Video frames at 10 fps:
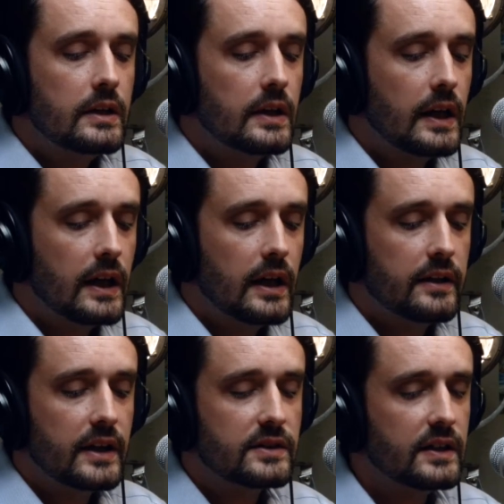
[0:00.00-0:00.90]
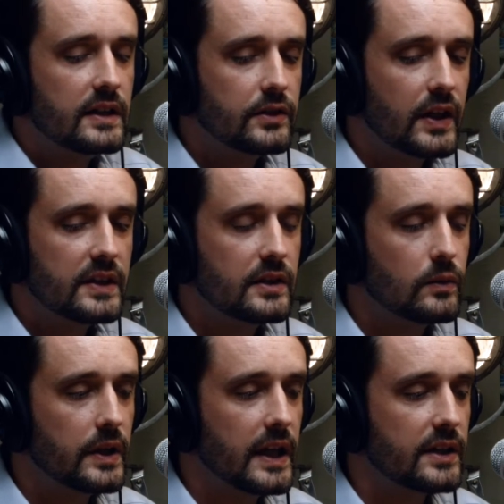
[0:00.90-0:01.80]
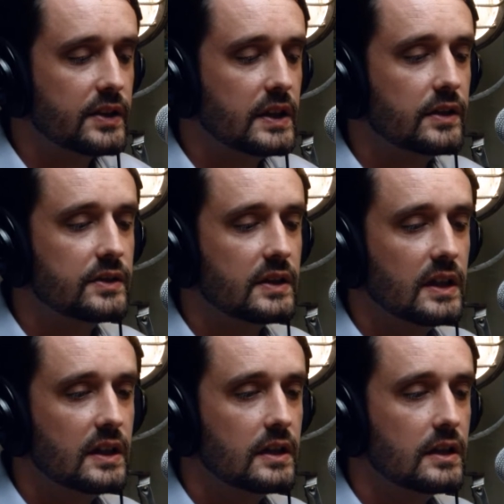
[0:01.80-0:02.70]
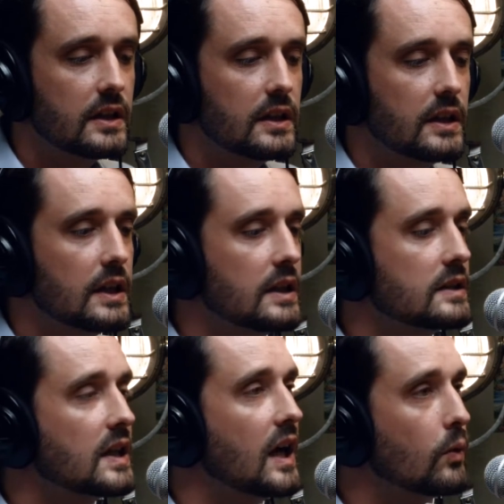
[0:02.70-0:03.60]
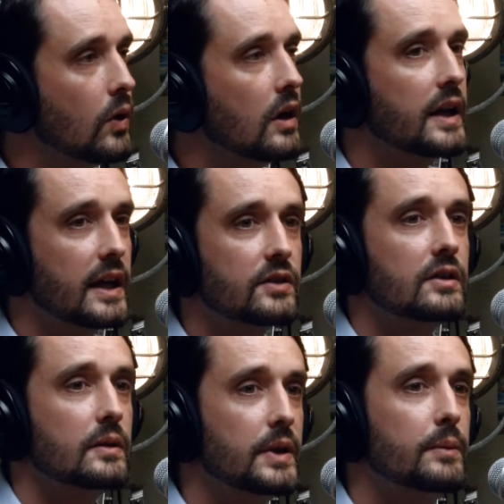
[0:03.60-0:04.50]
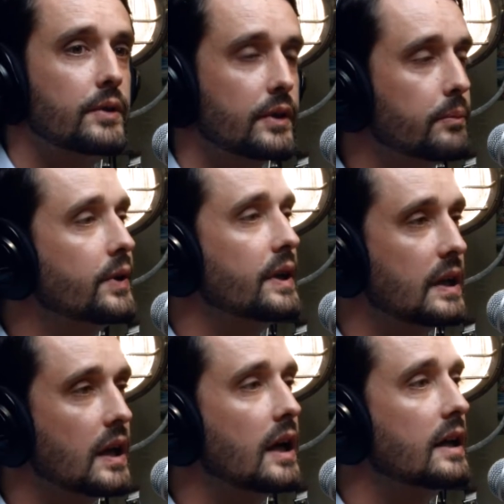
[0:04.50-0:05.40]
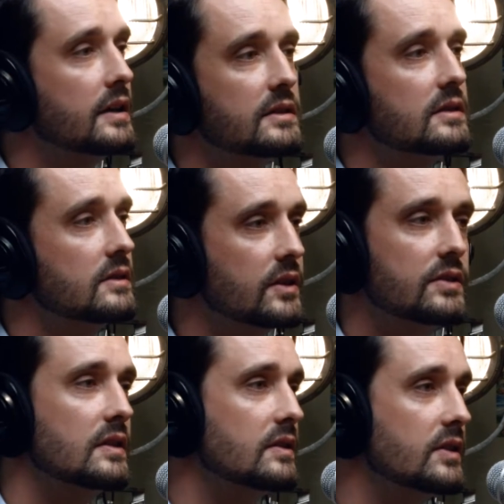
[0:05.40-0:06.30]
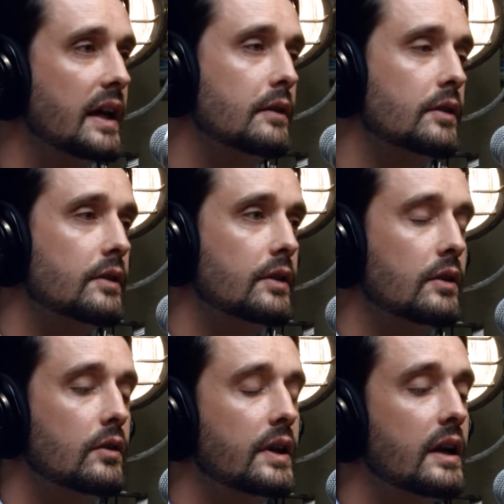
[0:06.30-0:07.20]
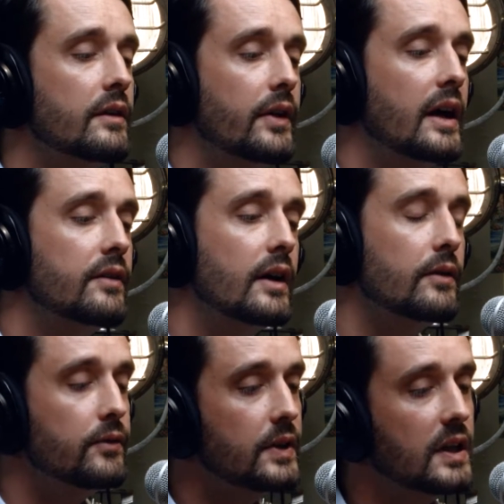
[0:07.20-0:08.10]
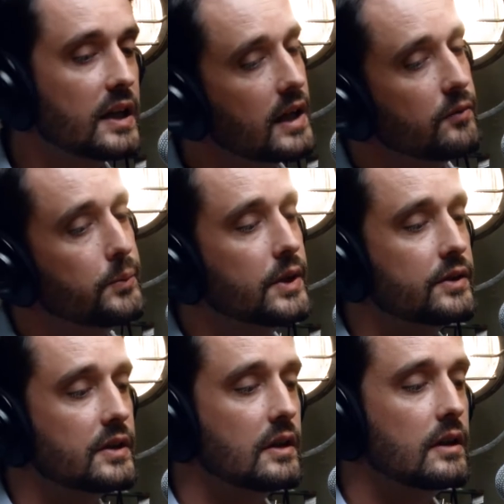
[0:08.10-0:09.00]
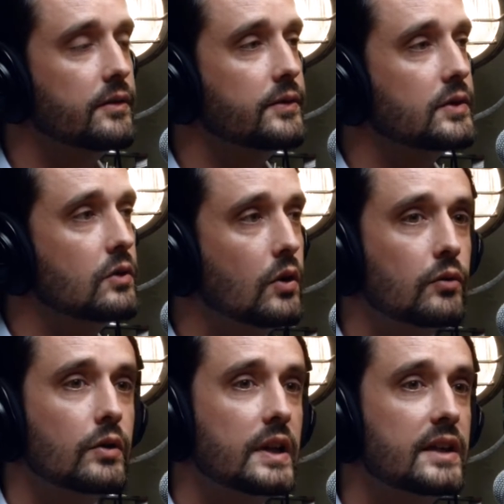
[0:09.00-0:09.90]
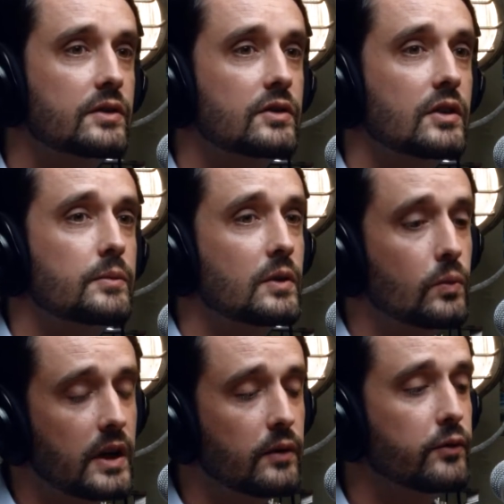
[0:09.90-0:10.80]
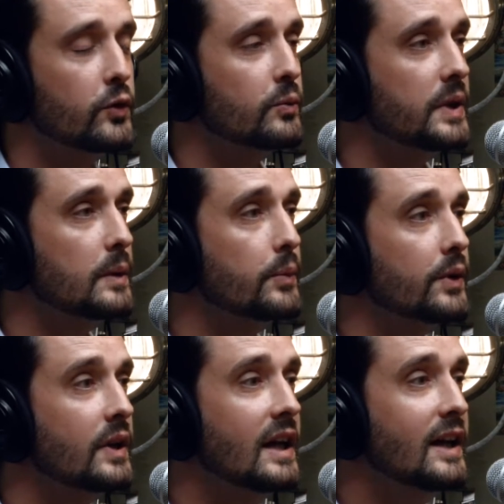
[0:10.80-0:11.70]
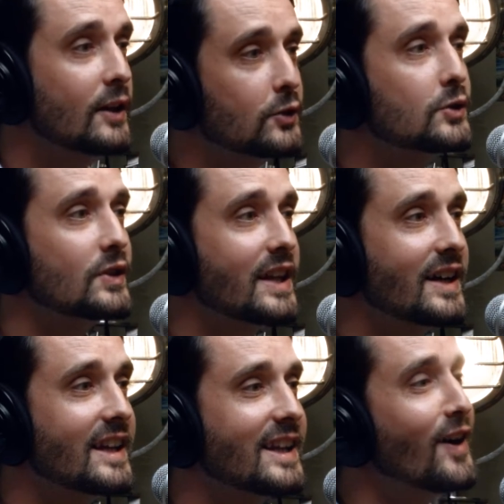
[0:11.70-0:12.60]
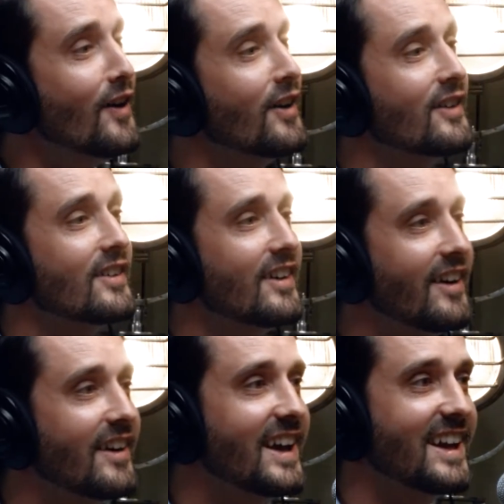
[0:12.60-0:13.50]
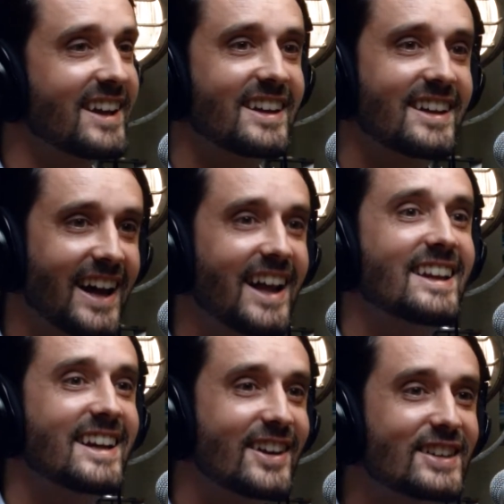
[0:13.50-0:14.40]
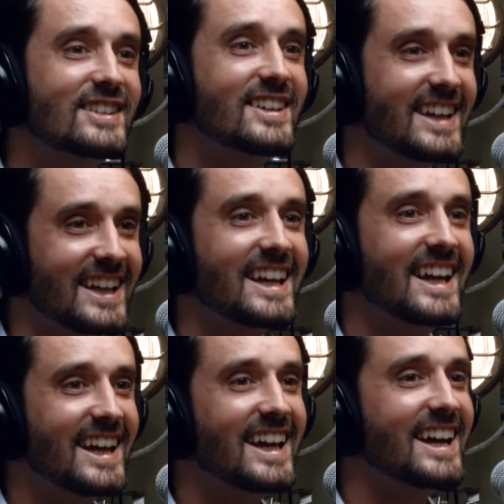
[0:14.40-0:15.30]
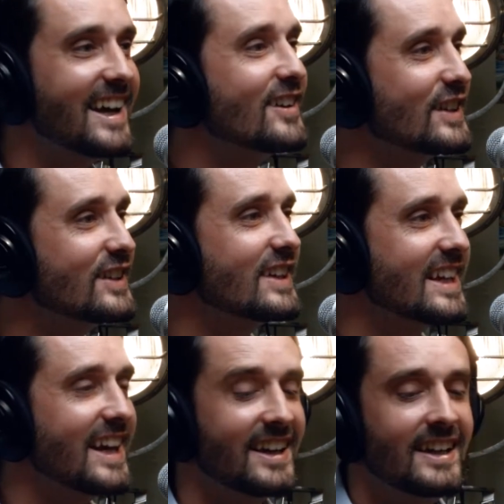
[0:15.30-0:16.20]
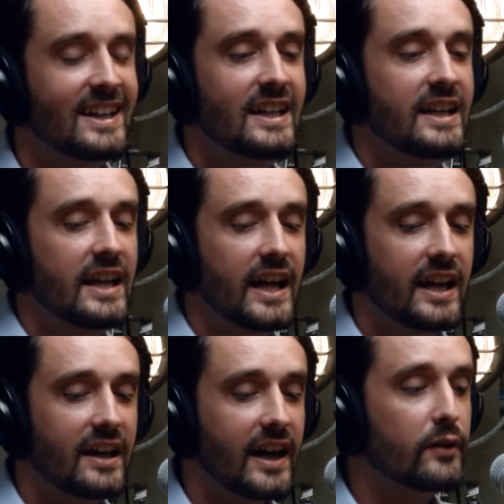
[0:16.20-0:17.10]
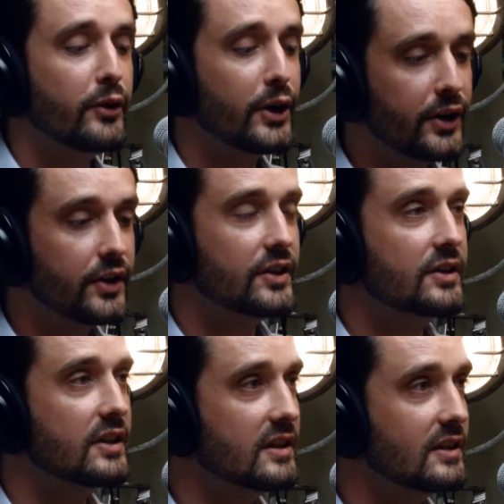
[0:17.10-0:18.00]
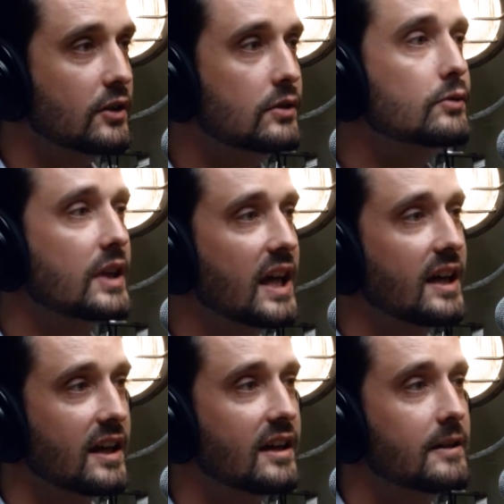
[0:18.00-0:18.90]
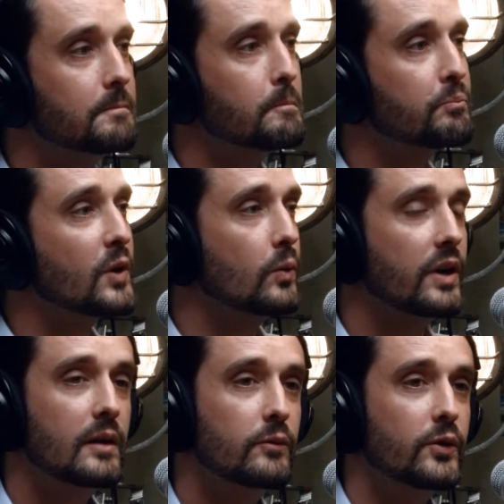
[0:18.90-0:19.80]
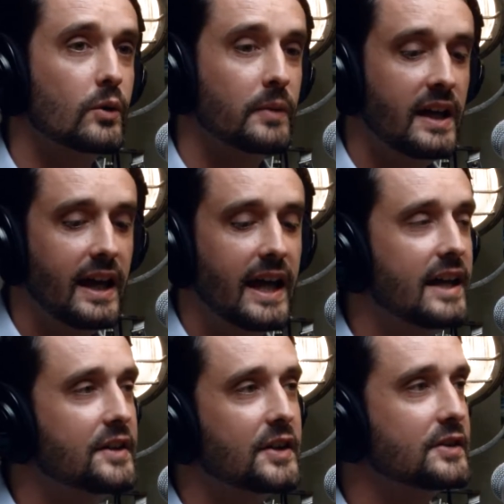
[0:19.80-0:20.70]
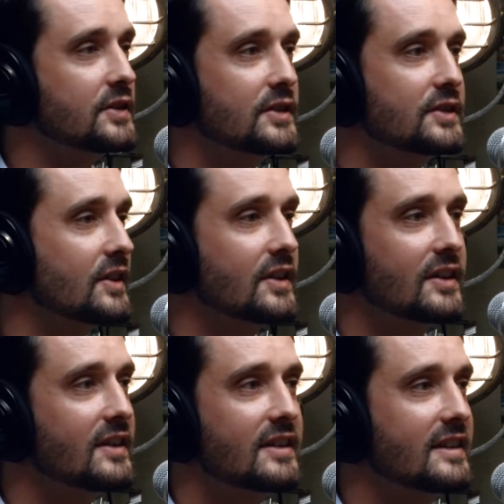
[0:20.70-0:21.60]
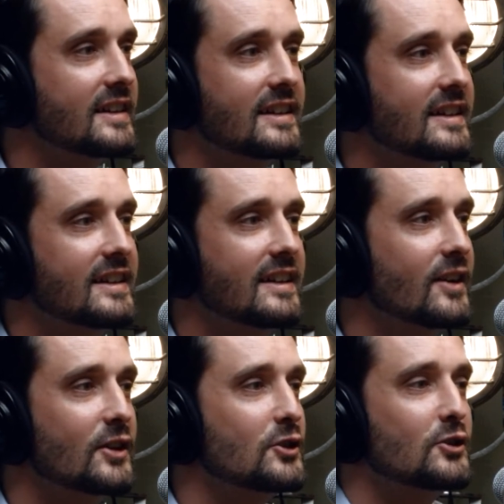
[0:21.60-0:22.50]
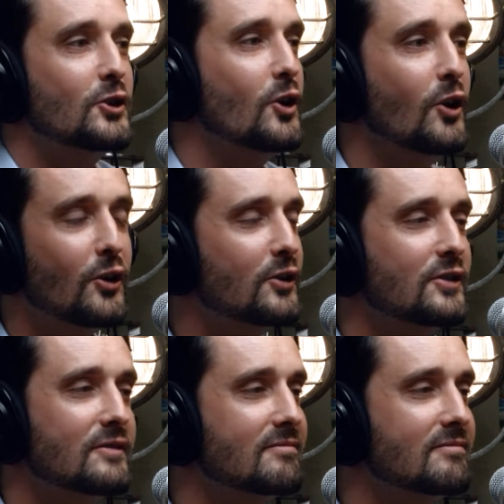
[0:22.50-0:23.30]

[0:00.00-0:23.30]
That's an interesting one, actually, because in Taiwan, actually, people are pretty nice, just in general, and I feel like I've built enough strong relationships that when I phone people, usually I get like, oh, hey, Alan, how you doing? Yeah, how are you doing? Yeah. I've heard in the UK, where I'm from, headhunters are just not